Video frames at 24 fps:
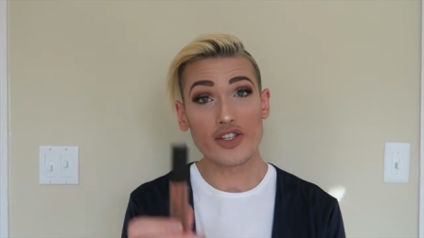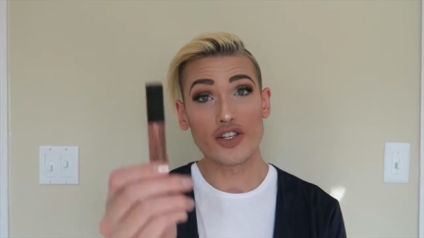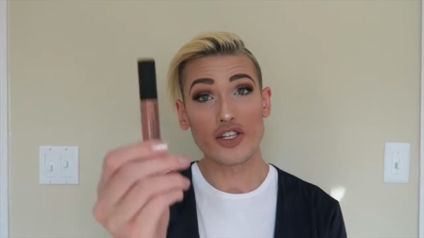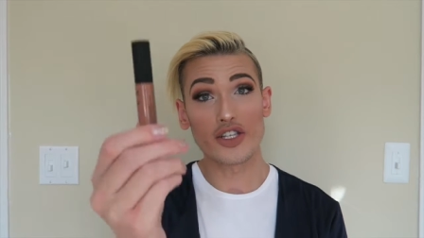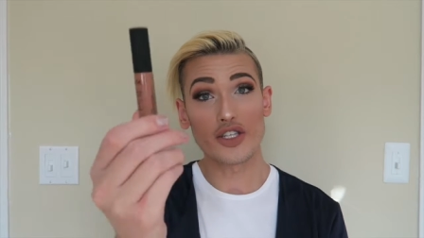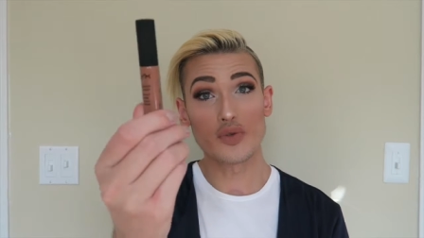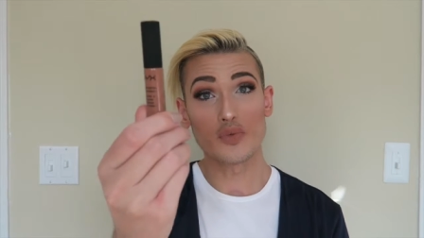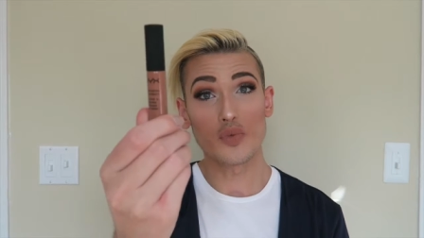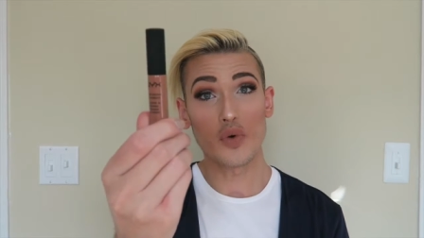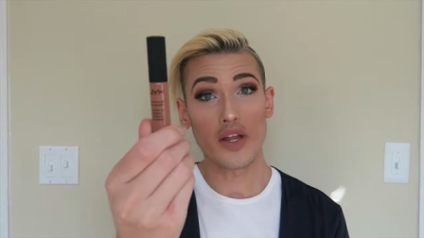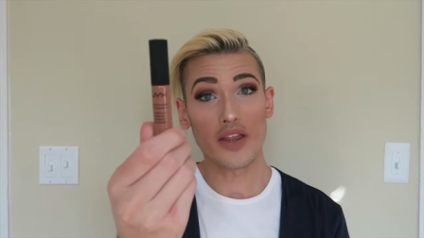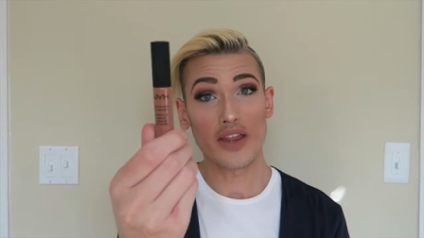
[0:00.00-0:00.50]
So
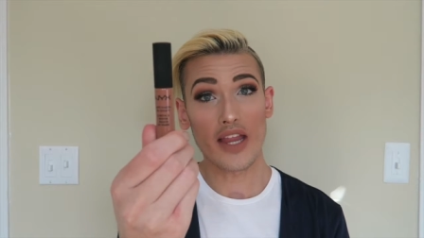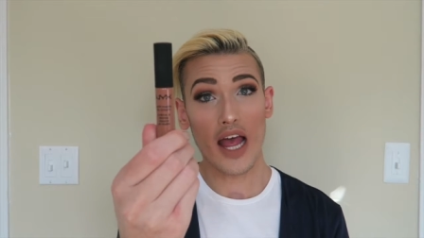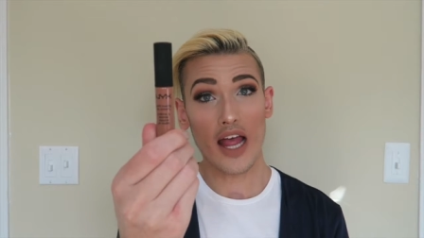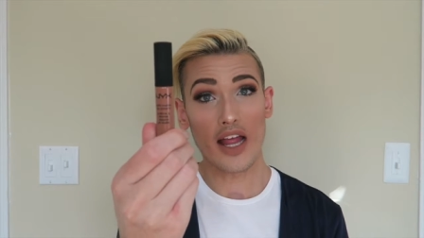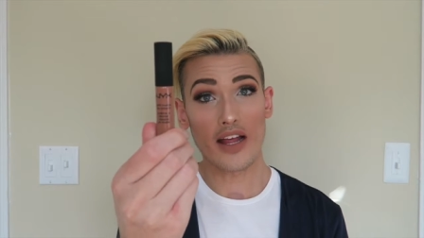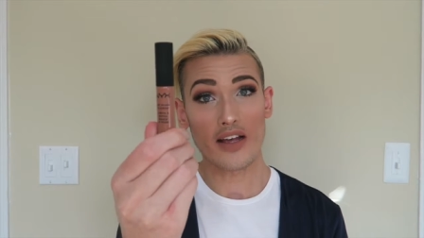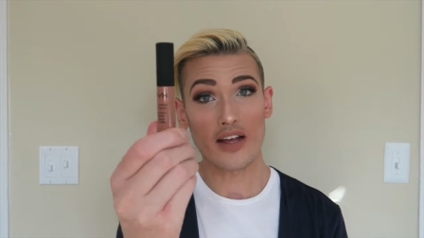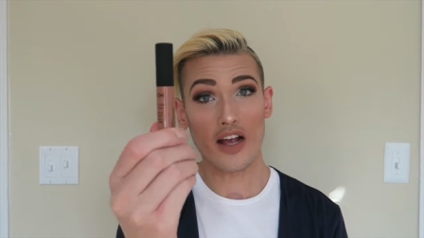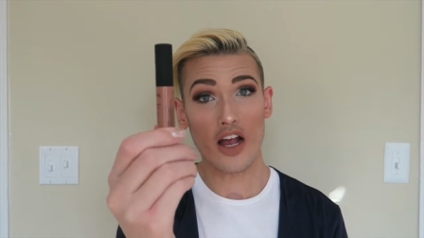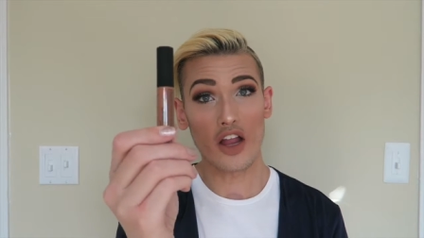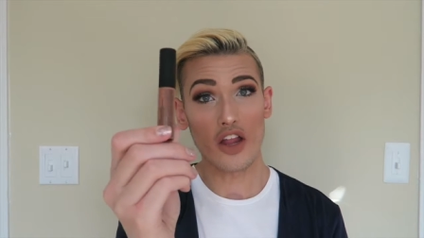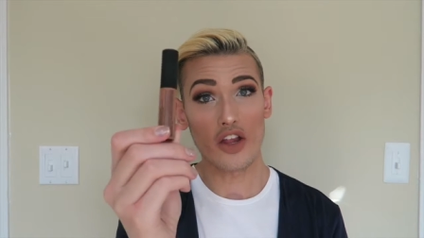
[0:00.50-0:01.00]
this is what
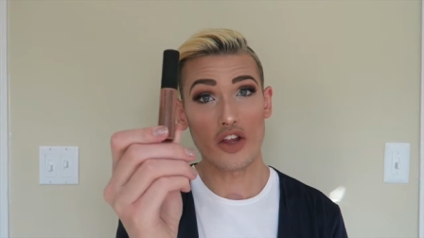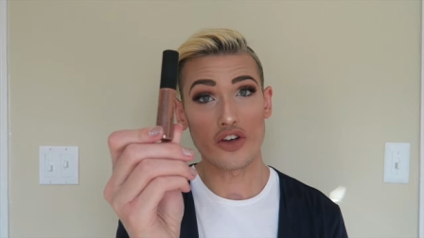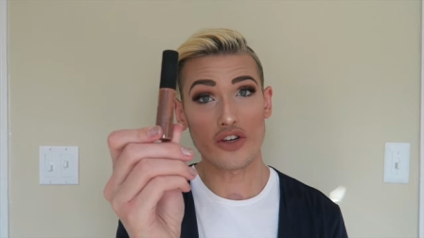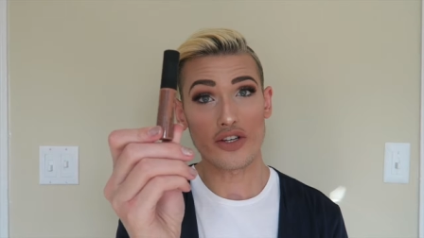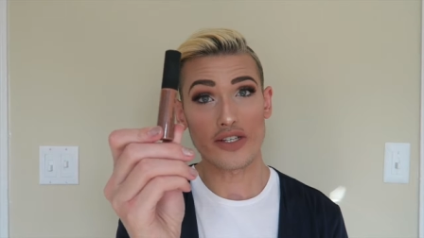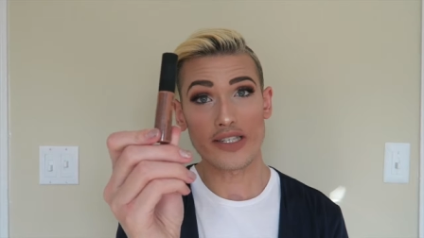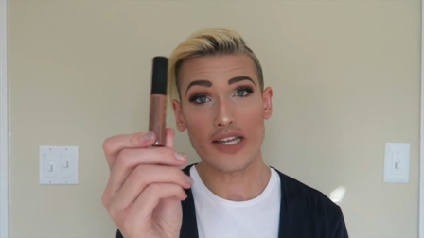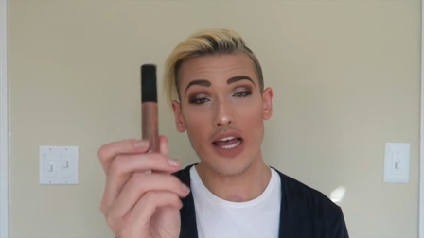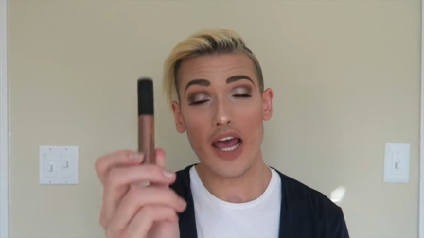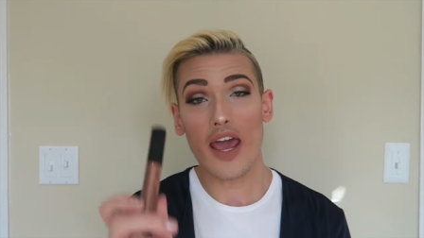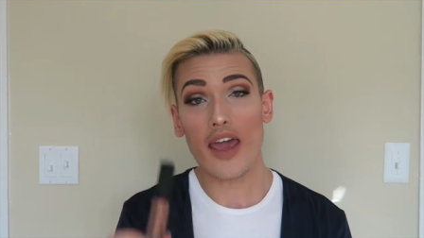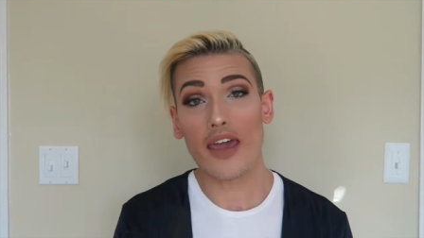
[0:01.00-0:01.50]
that color
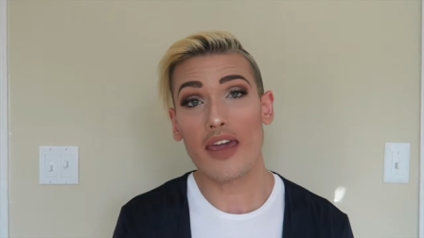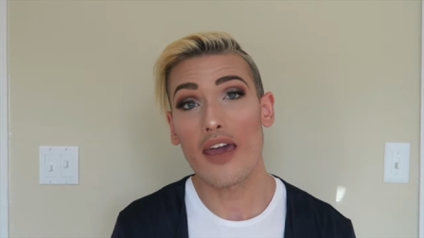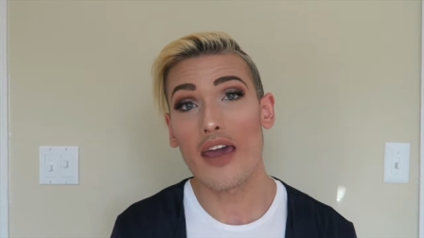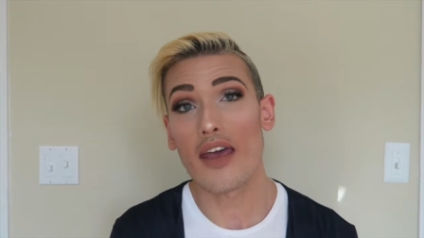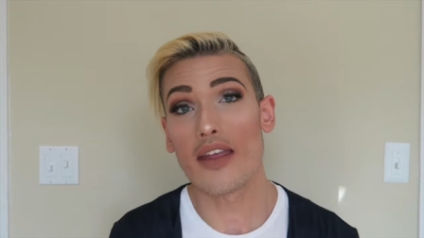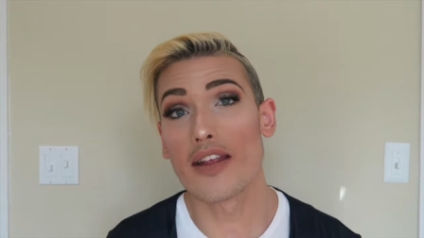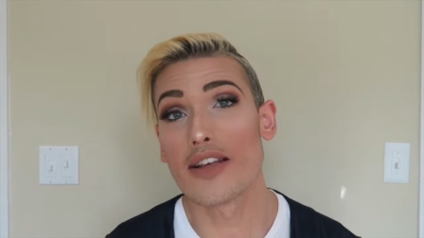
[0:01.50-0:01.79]
looks like.